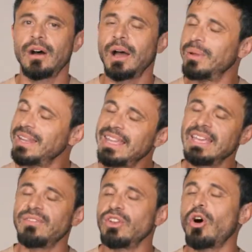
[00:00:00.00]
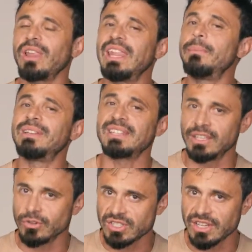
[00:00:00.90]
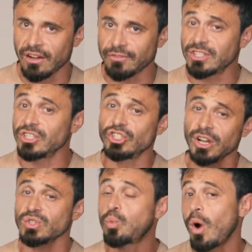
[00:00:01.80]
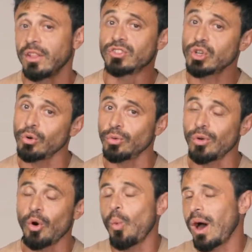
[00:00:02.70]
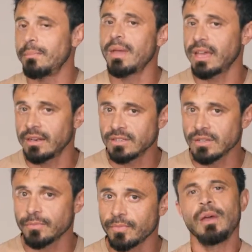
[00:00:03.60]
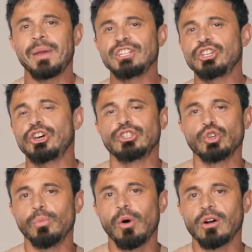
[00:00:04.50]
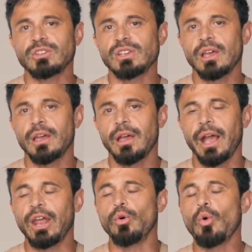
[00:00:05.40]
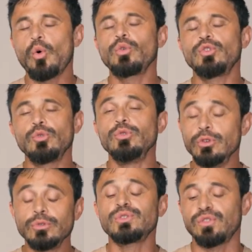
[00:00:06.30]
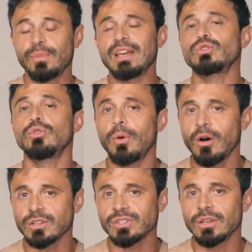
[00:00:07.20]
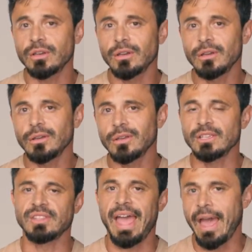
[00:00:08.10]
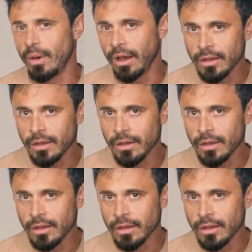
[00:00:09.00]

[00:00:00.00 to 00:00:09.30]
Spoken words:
I believe in not limiting yourself to just one tool or one mechanism. Imagine you've got a toolbox and all you use from that toolbox is the hammer,